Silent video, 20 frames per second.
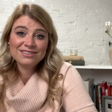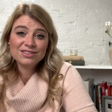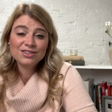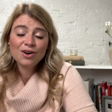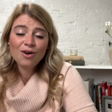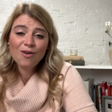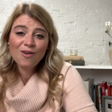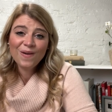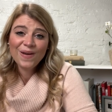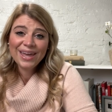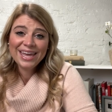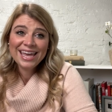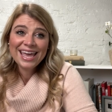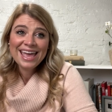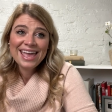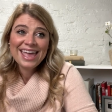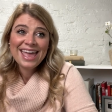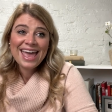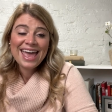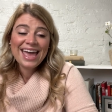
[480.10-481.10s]
going
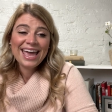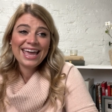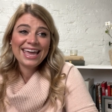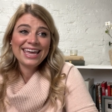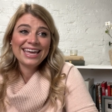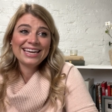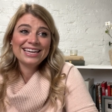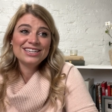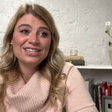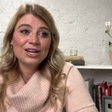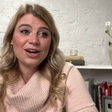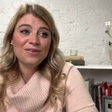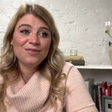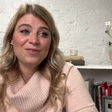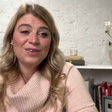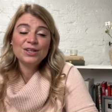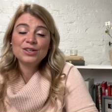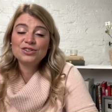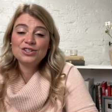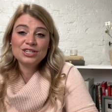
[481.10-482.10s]
and
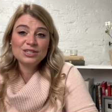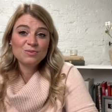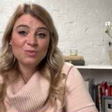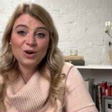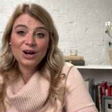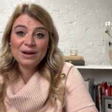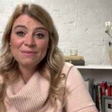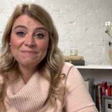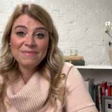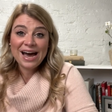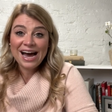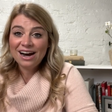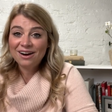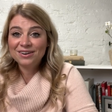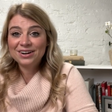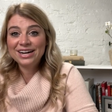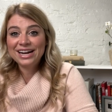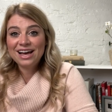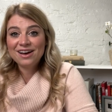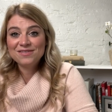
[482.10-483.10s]
feel just more
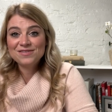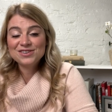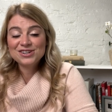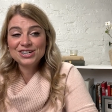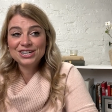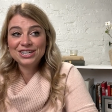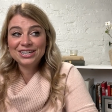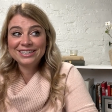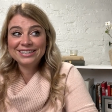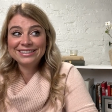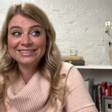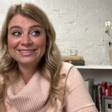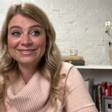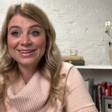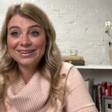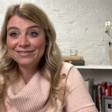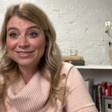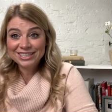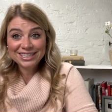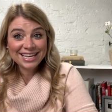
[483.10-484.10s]
empowered after
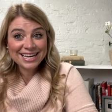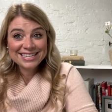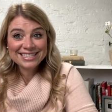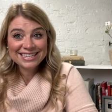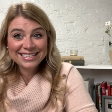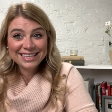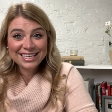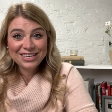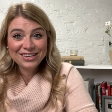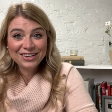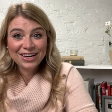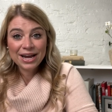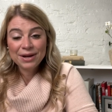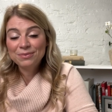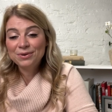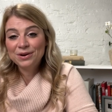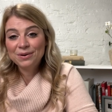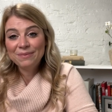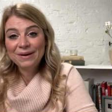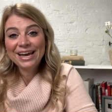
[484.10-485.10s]
realizing that you're
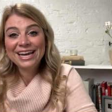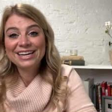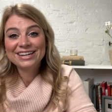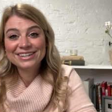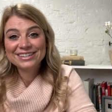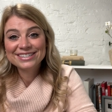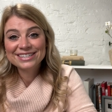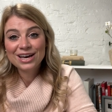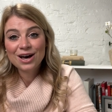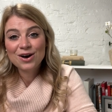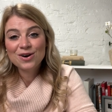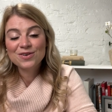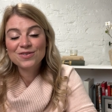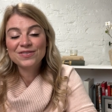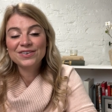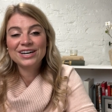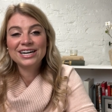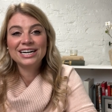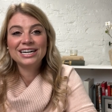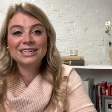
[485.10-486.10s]
able to pay yourself
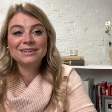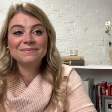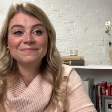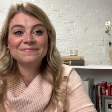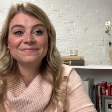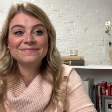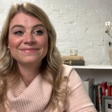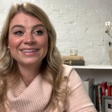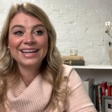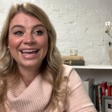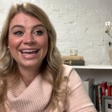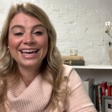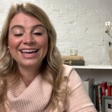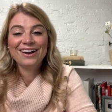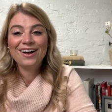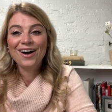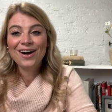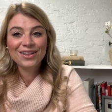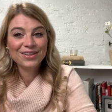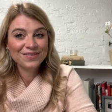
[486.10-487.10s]
and
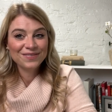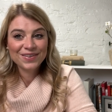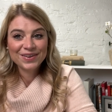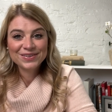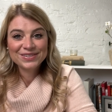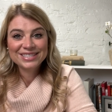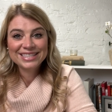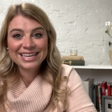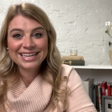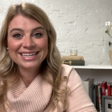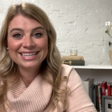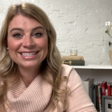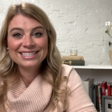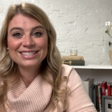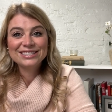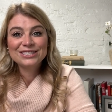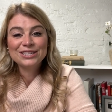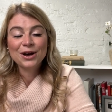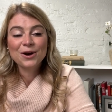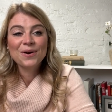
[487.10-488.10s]
all of those things.
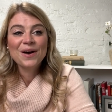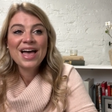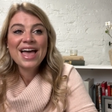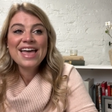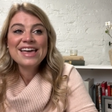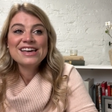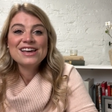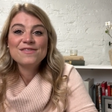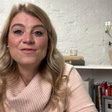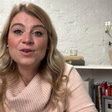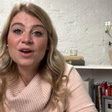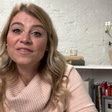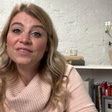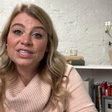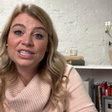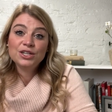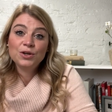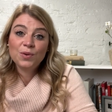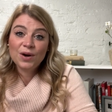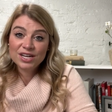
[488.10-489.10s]
So if you have
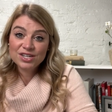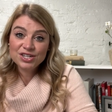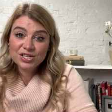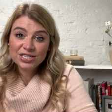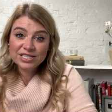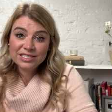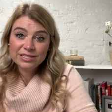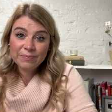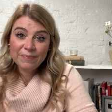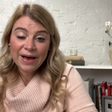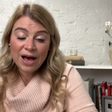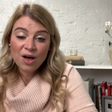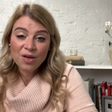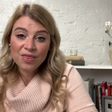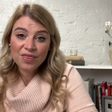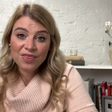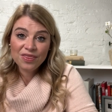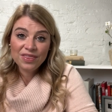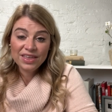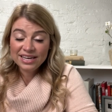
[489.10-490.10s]
any questions
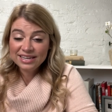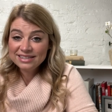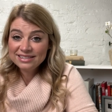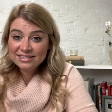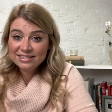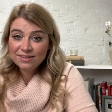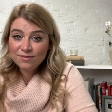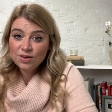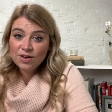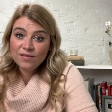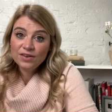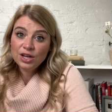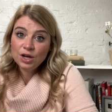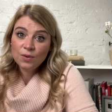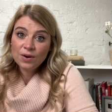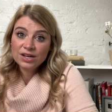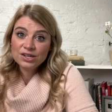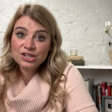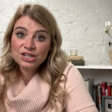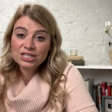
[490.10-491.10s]
about this, if you have any
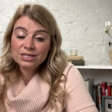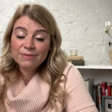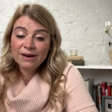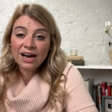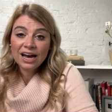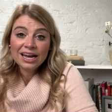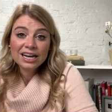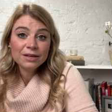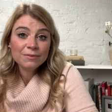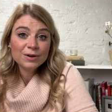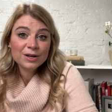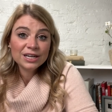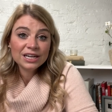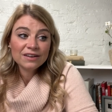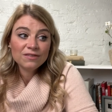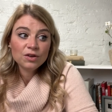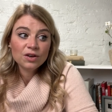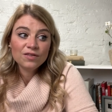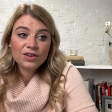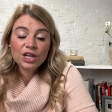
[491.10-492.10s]
questions about Honeybook,
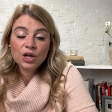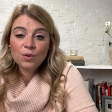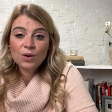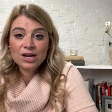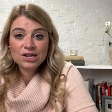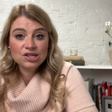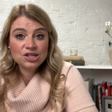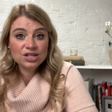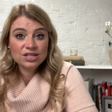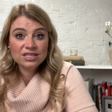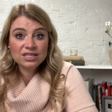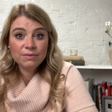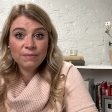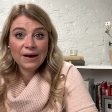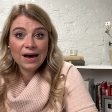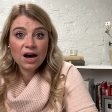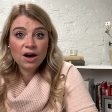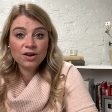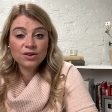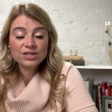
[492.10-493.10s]
if you have any questions
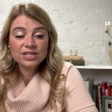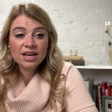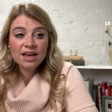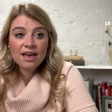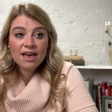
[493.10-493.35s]
about